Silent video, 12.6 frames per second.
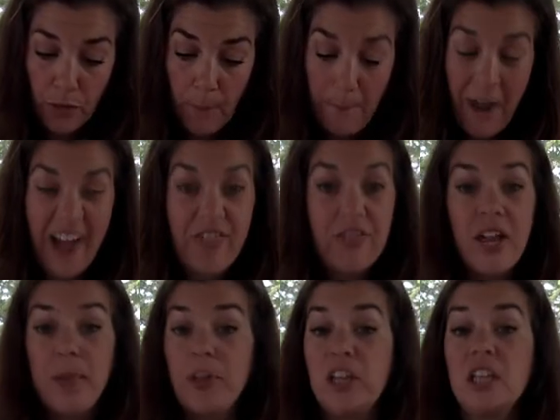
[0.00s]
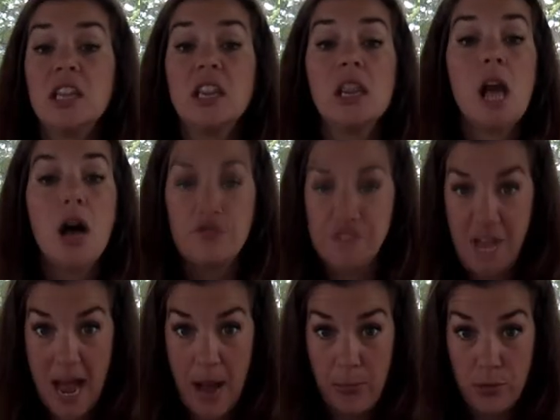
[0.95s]
my family loves
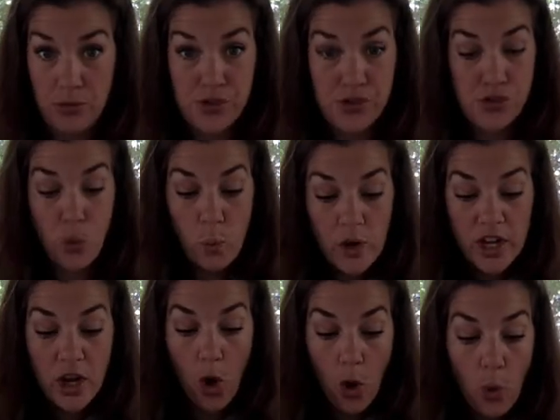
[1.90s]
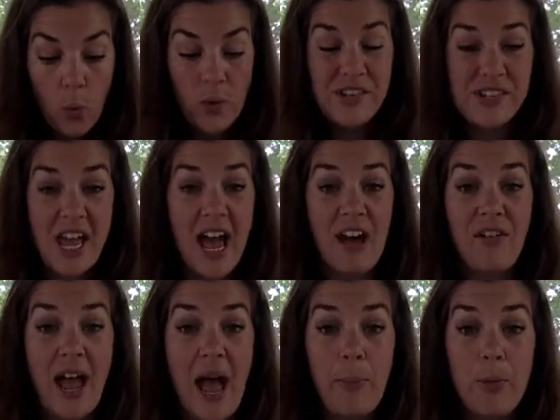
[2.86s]
apples, so we always have
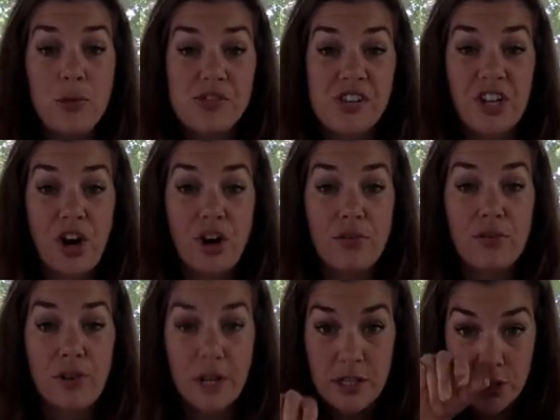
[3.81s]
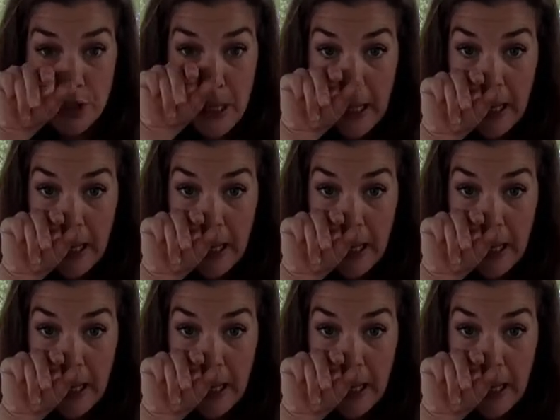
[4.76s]
apples in our fridge.